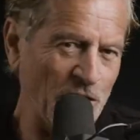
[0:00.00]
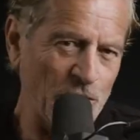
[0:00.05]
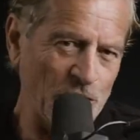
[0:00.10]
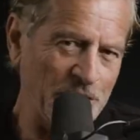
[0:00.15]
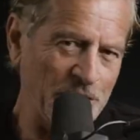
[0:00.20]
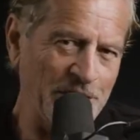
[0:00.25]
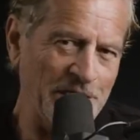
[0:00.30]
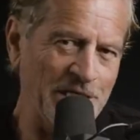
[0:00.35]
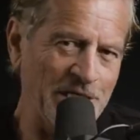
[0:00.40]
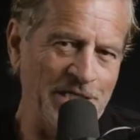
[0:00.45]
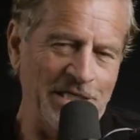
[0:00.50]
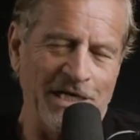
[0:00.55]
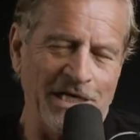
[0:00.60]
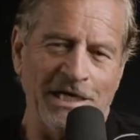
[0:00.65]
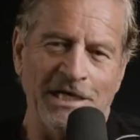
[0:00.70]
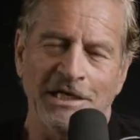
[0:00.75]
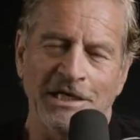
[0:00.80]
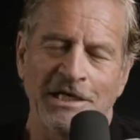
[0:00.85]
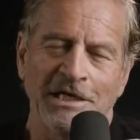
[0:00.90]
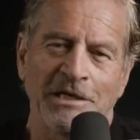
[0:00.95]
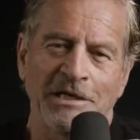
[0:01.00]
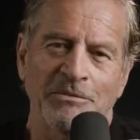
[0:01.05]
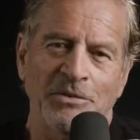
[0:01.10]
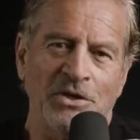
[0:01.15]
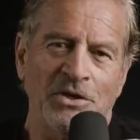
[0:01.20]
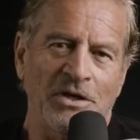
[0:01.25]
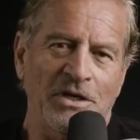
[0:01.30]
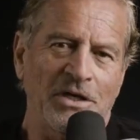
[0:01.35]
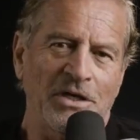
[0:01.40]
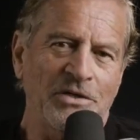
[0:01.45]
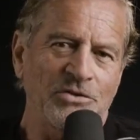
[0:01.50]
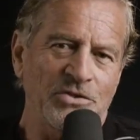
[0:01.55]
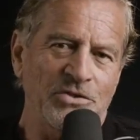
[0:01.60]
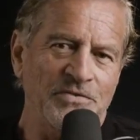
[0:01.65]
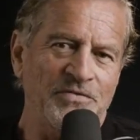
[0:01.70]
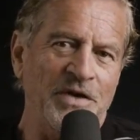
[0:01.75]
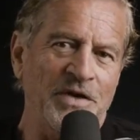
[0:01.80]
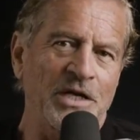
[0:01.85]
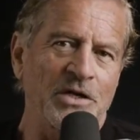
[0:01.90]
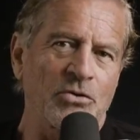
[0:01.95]
totally. And uh, but I, I,
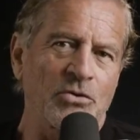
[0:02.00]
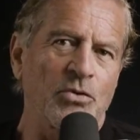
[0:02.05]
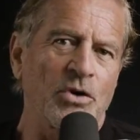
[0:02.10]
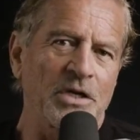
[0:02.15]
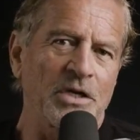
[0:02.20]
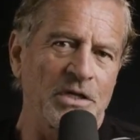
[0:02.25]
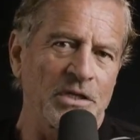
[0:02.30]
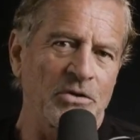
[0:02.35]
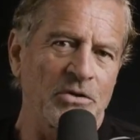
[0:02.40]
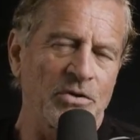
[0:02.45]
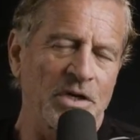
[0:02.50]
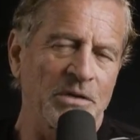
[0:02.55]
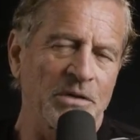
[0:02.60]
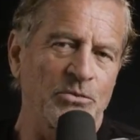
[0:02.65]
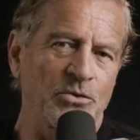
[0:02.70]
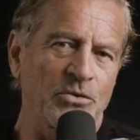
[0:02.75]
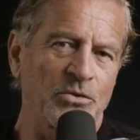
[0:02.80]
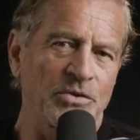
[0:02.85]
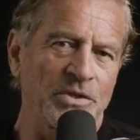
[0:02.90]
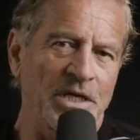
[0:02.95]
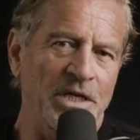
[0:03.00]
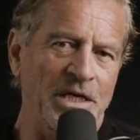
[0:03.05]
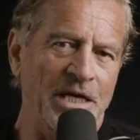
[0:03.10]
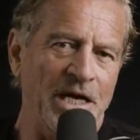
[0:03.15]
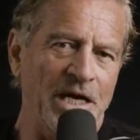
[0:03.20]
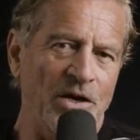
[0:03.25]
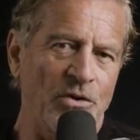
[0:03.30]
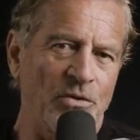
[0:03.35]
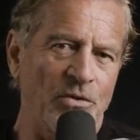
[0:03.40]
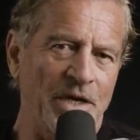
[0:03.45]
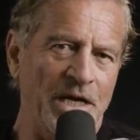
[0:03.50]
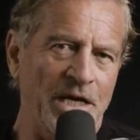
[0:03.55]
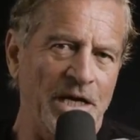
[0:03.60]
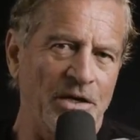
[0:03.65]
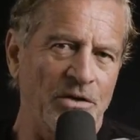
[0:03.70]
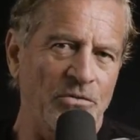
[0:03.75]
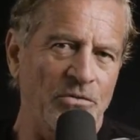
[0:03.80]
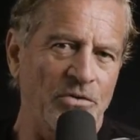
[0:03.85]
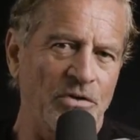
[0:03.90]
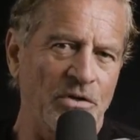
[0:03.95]
just found it quite incredible how
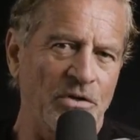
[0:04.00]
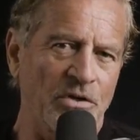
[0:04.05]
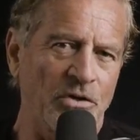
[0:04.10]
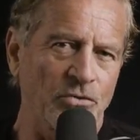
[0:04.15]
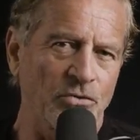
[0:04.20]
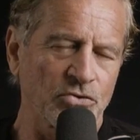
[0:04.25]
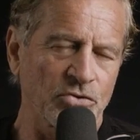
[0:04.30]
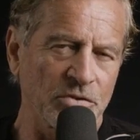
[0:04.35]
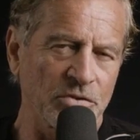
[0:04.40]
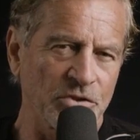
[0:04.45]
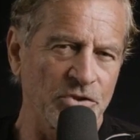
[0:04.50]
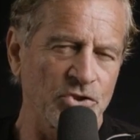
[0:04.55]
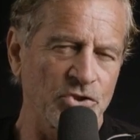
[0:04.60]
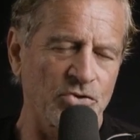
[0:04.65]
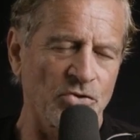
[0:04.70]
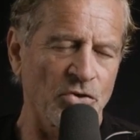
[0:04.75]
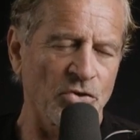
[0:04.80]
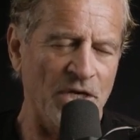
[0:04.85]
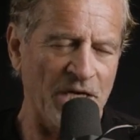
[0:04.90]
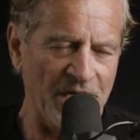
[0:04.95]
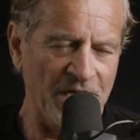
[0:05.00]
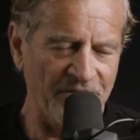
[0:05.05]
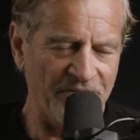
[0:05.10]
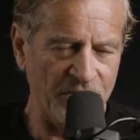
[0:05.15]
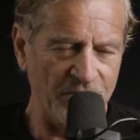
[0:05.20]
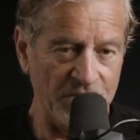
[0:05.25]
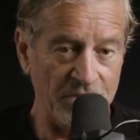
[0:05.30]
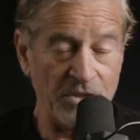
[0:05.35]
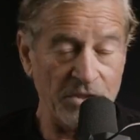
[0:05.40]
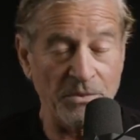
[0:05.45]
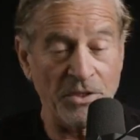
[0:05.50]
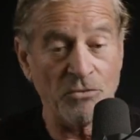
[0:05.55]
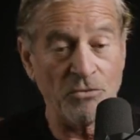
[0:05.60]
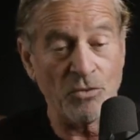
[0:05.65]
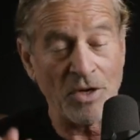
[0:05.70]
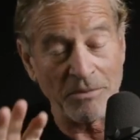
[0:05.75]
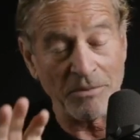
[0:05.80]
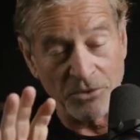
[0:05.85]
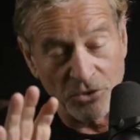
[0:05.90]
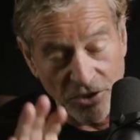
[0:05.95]
how culturally strong AFL is. I mean,
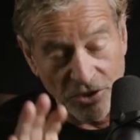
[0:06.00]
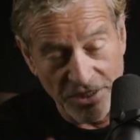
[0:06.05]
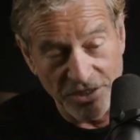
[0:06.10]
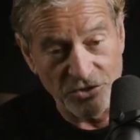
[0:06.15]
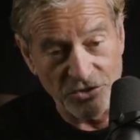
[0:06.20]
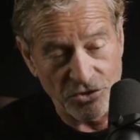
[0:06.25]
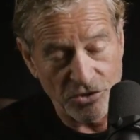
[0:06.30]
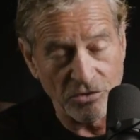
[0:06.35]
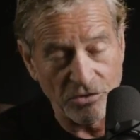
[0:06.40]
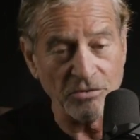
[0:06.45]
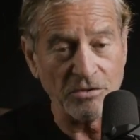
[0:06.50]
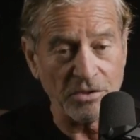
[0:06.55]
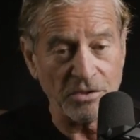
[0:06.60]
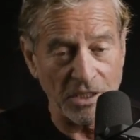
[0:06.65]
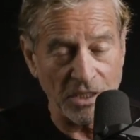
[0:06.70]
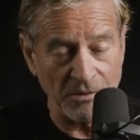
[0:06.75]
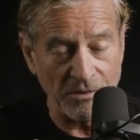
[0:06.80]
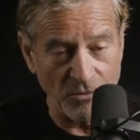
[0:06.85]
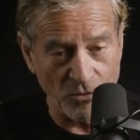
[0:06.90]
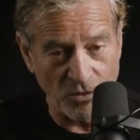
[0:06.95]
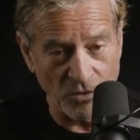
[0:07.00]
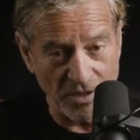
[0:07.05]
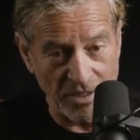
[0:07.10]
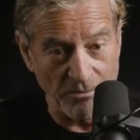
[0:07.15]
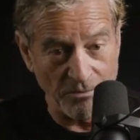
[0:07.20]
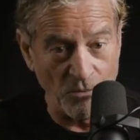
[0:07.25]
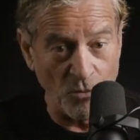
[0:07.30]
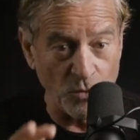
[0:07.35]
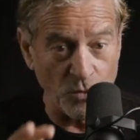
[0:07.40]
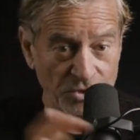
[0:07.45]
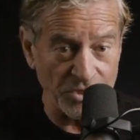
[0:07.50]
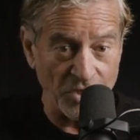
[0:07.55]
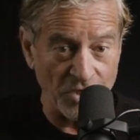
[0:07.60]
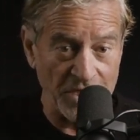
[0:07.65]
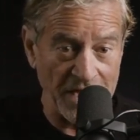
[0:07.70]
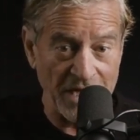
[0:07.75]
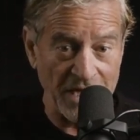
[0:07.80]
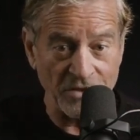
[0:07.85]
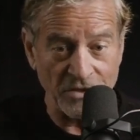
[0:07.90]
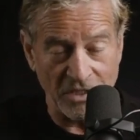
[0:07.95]
rugby league is too. Don't get me wrong, more so
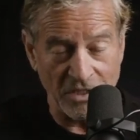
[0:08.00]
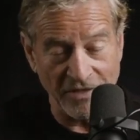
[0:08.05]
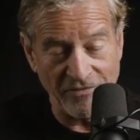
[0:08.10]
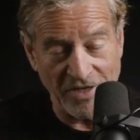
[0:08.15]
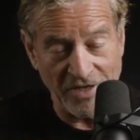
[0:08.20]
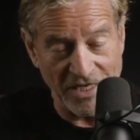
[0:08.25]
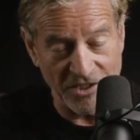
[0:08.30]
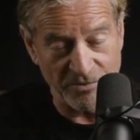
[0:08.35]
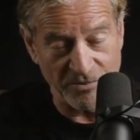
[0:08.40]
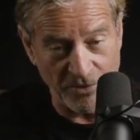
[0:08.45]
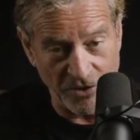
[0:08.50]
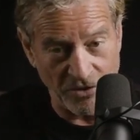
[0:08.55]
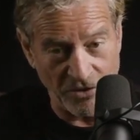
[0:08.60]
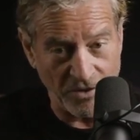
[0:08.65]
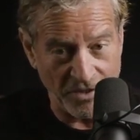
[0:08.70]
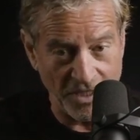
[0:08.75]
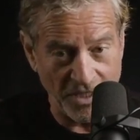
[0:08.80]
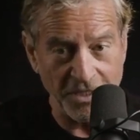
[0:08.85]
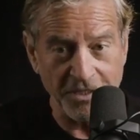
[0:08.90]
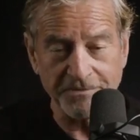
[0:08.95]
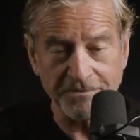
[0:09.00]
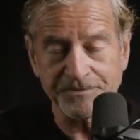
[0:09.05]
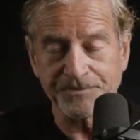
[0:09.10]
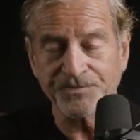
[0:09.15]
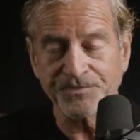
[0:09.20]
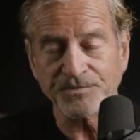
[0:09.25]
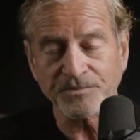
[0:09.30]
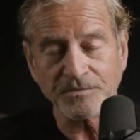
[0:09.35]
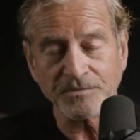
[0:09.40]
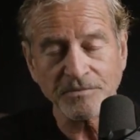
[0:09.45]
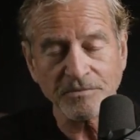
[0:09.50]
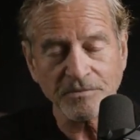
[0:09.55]
now than it ever has been. I think. Yeah.